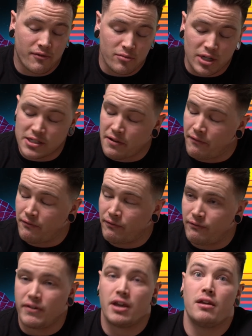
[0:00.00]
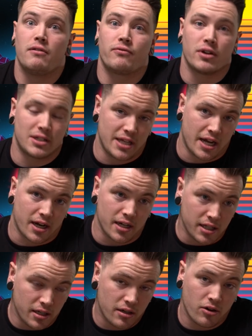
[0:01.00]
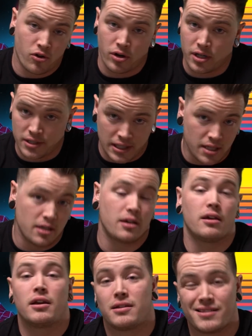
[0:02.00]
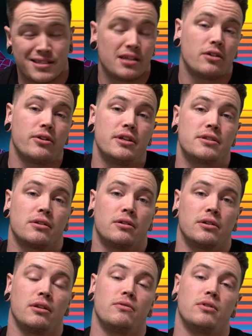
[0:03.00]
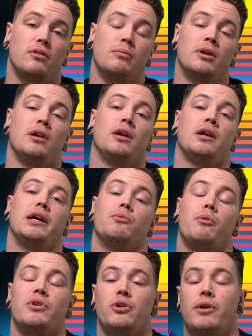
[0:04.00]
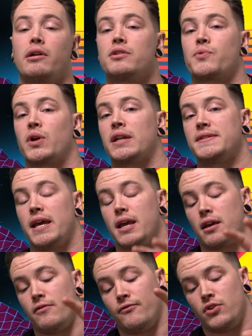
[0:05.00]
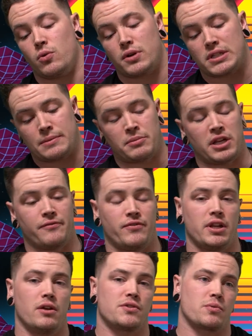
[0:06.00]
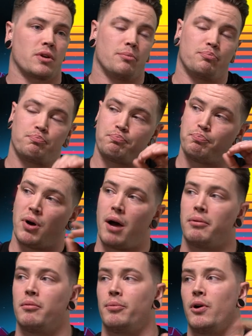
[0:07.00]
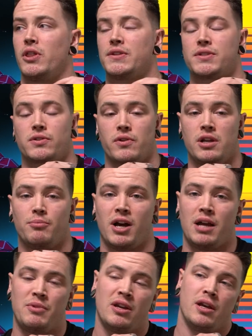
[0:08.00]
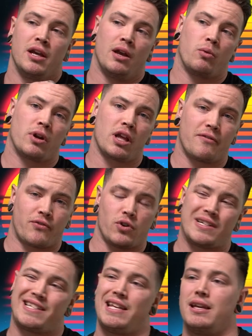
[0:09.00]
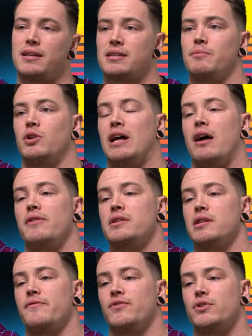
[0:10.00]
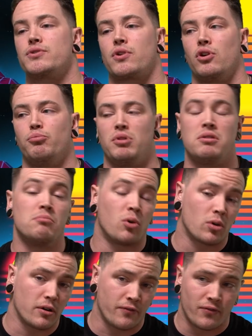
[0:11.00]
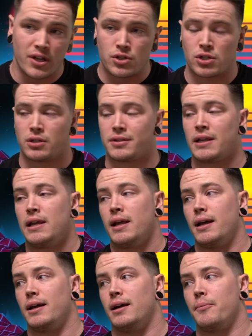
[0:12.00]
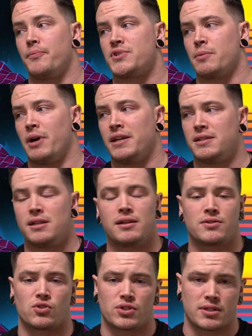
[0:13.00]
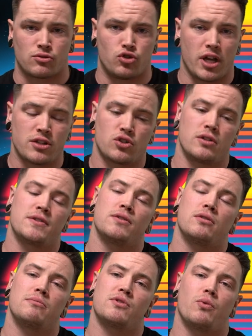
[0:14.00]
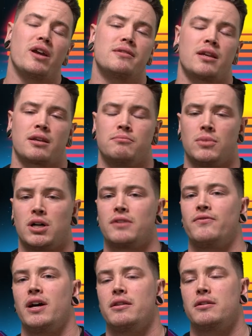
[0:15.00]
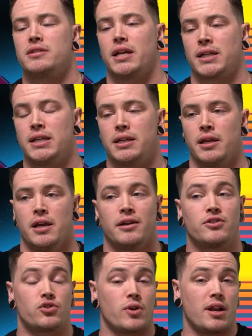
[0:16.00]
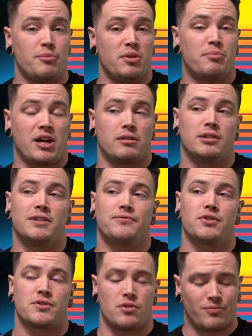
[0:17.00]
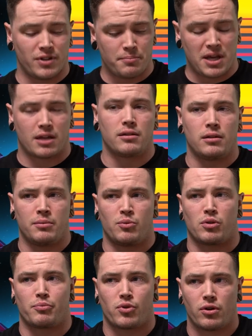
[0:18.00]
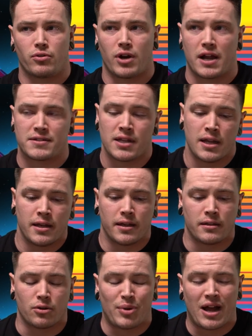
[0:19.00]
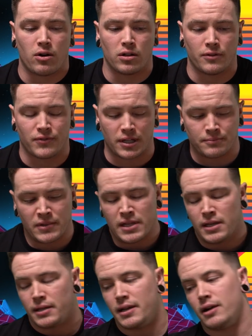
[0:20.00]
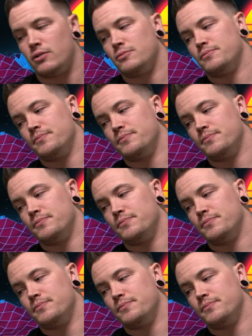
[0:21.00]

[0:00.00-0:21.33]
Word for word: everybody's favorite technique critique series on YouTube. And what we do here is we're going to take viewer submitted videos, we're going to pop them up on this screen behind me. And we're gonna give critiques about how these lifters could be more efficient, um, some ideas or suggestions in terms of ways they can modify their technique to try to be better lifters and hopefully make a little bit more progress in their powerlifting. Now,